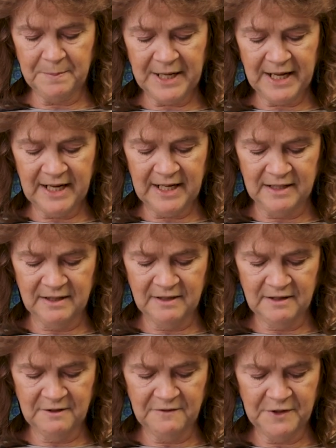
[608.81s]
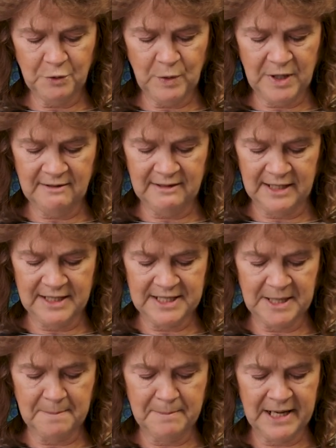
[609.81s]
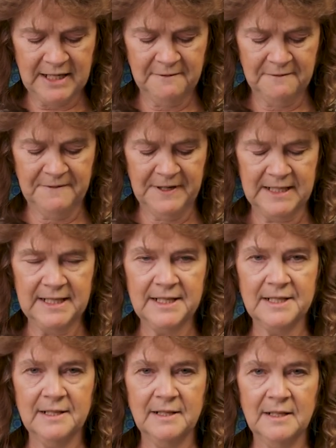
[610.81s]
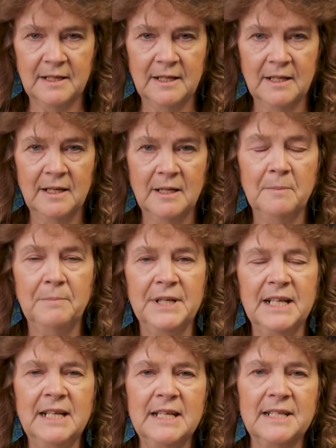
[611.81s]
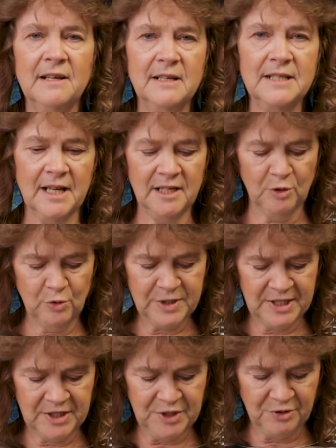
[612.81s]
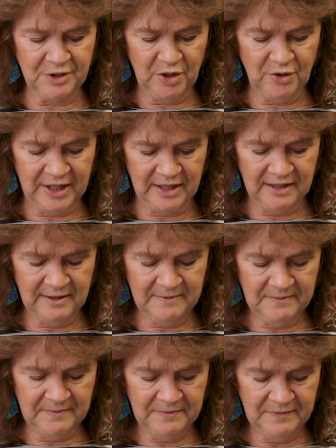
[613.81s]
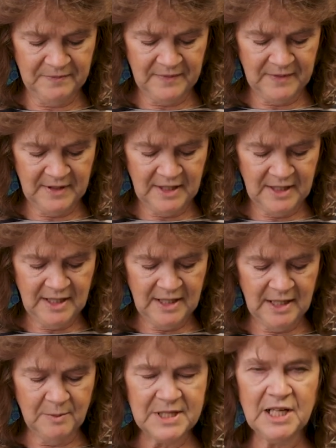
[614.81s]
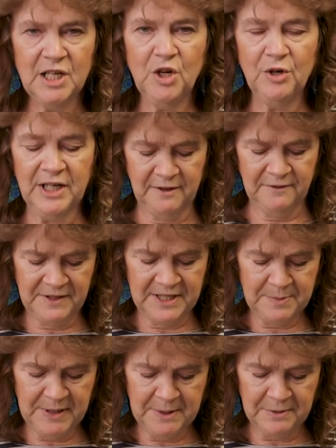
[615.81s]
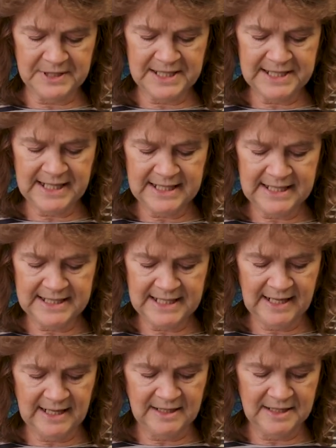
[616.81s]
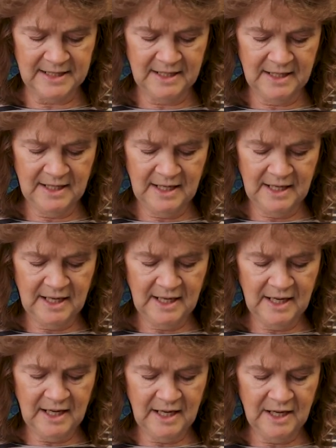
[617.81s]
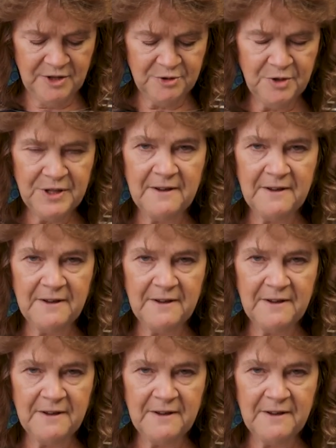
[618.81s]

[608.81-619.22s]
the pain and for the weariness that many have faced, but in his eyes I also saw a longing. It was a longing for his people to take his hand, and through